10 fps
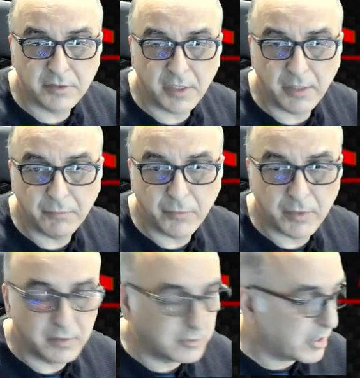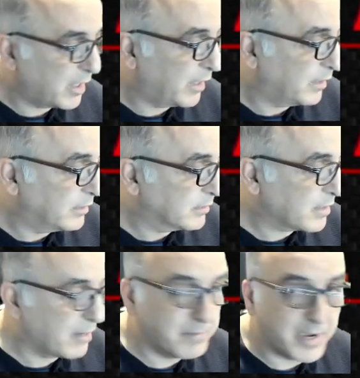game we want to try is
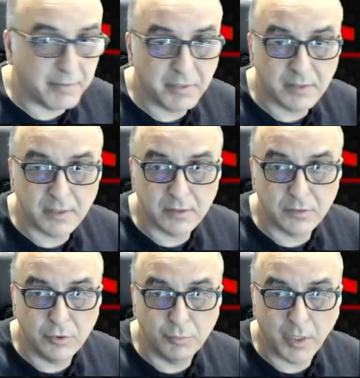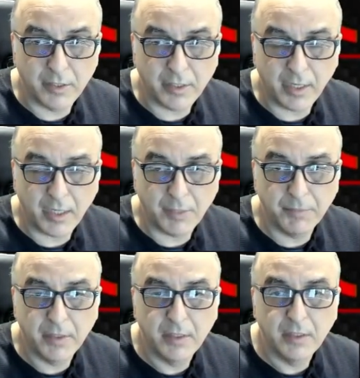Combat, because it's a 2-player game,
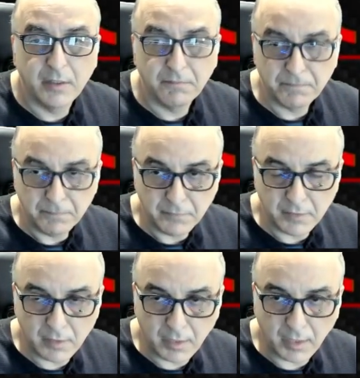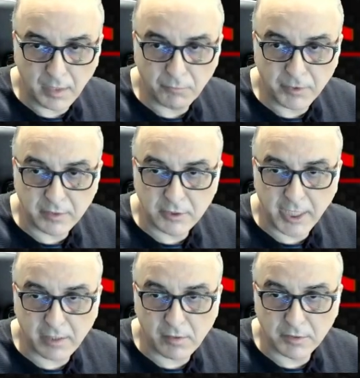and we can
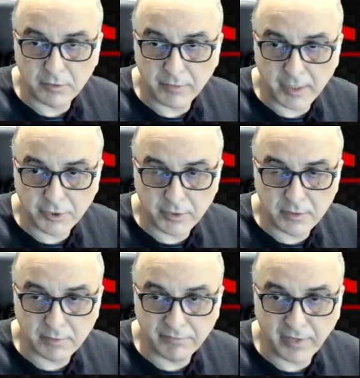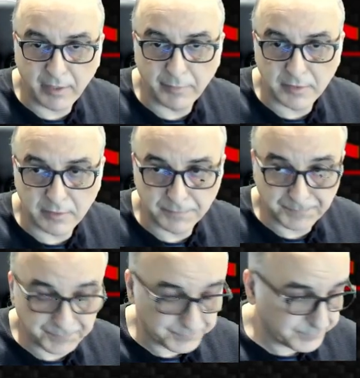check all the directions and fire button.
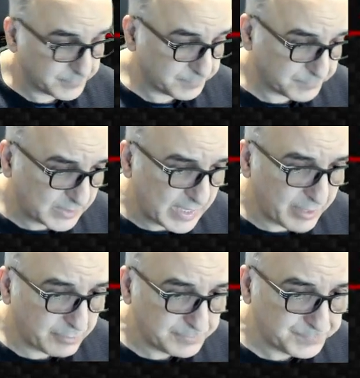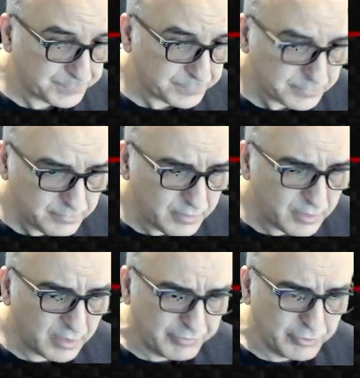Now,
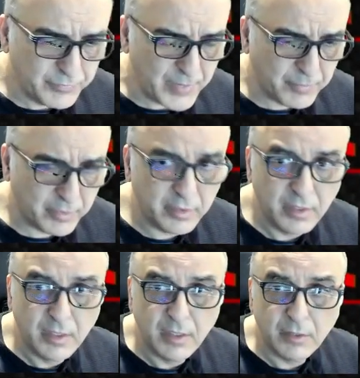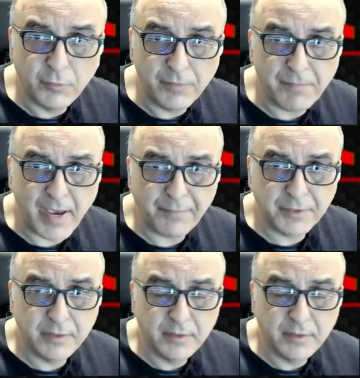if you remember, we mapped